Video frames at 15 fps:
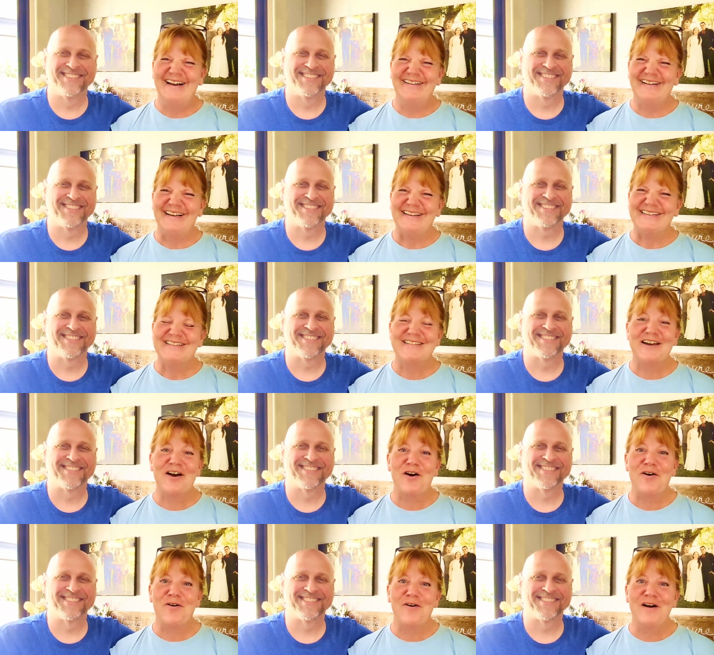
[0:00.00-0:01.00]
Speaker 1: All right.
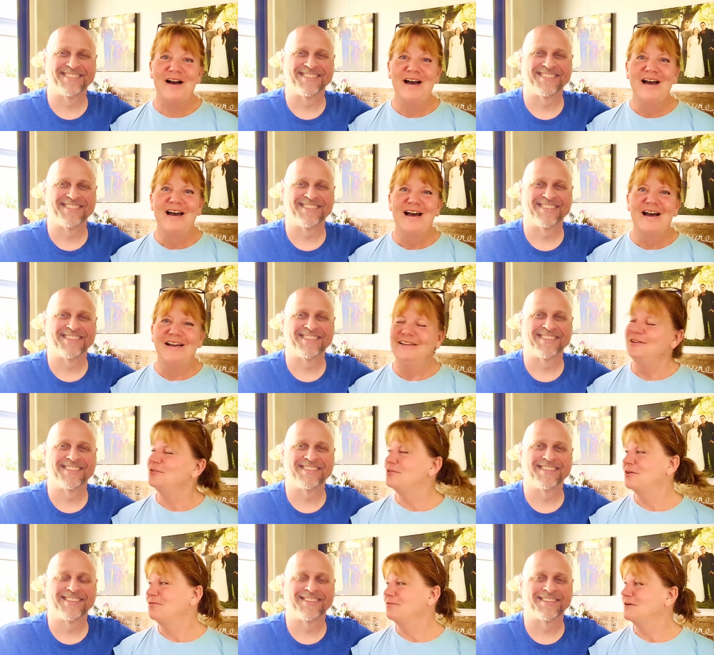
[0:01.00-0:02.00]
So
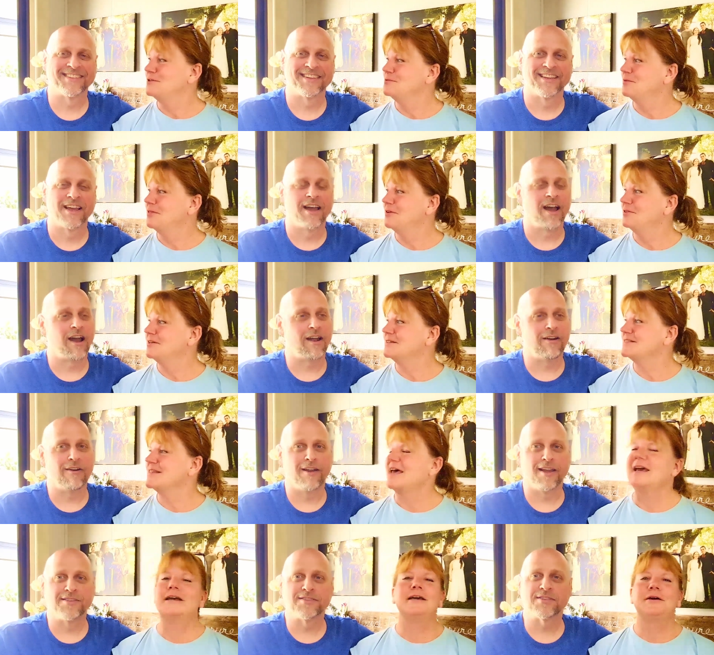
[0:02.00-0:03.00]
you go first with your dislike. All
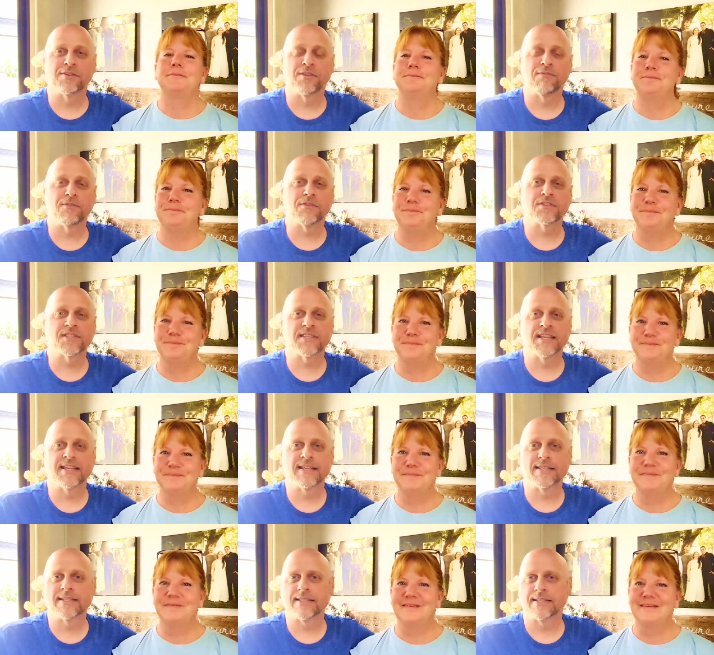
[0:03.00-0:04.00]
right. So
Speaker 2: the first
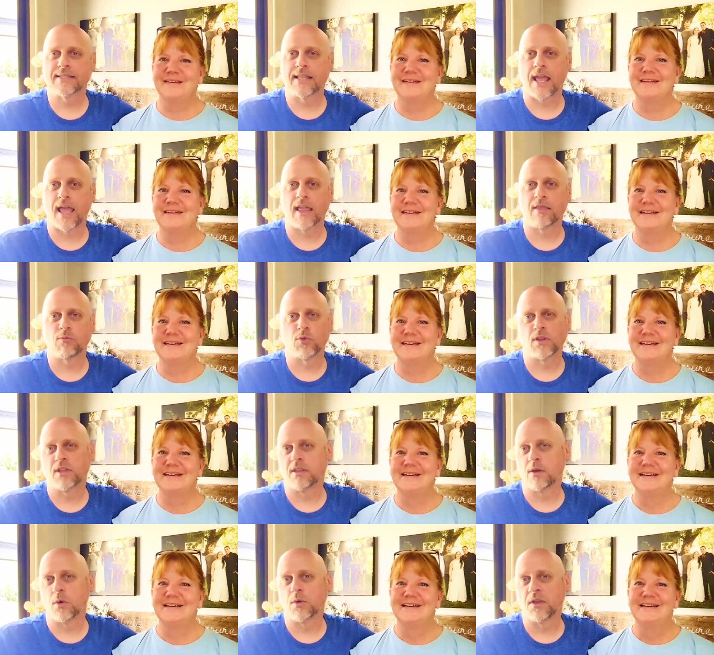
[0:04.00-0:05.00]
thing, and
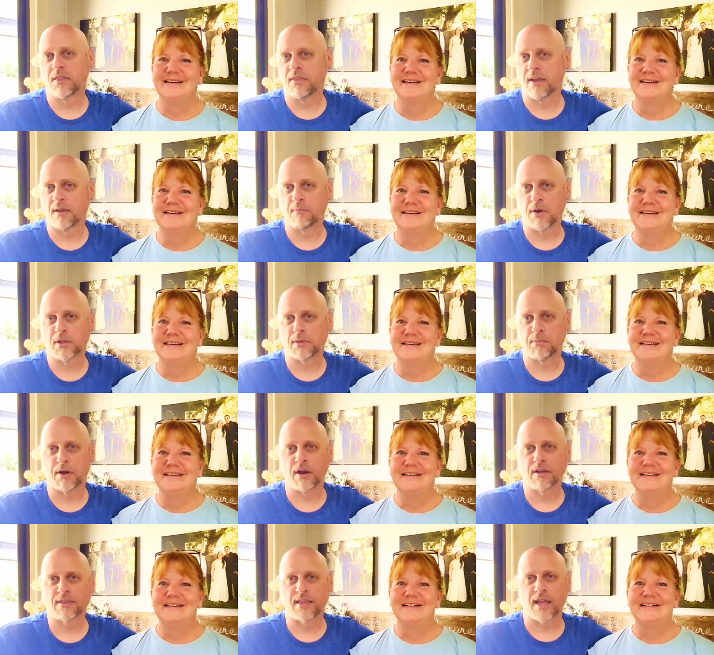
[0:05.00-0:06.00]
really the only thing about the
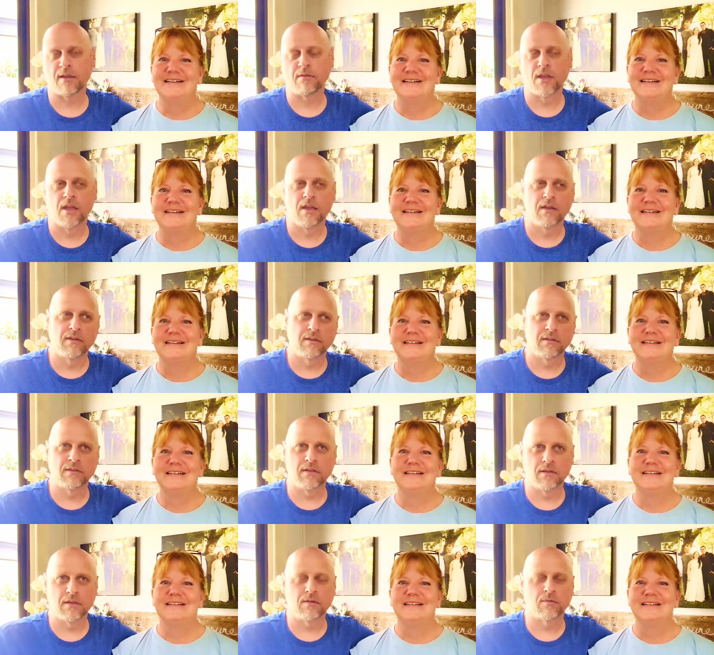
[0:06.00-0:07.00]
park that
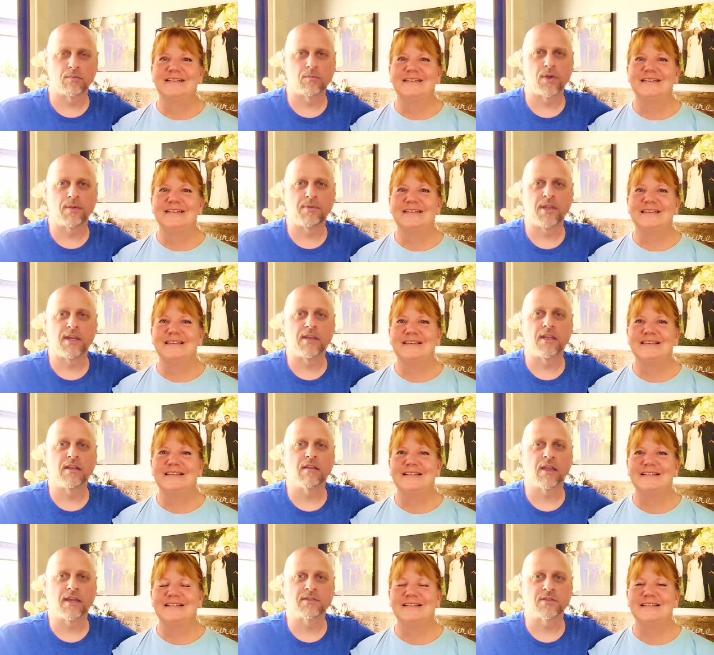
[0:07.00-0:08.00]
I mean,
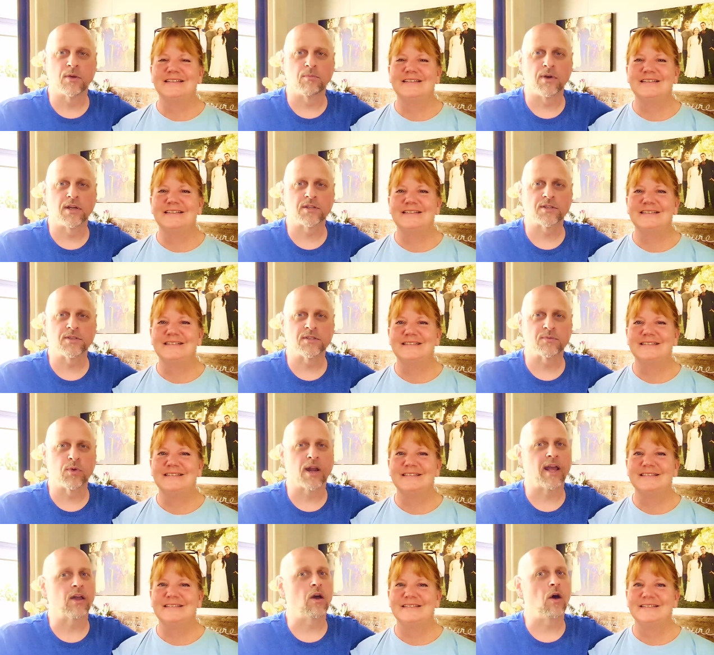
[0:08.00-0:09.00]
didn't like so much is what I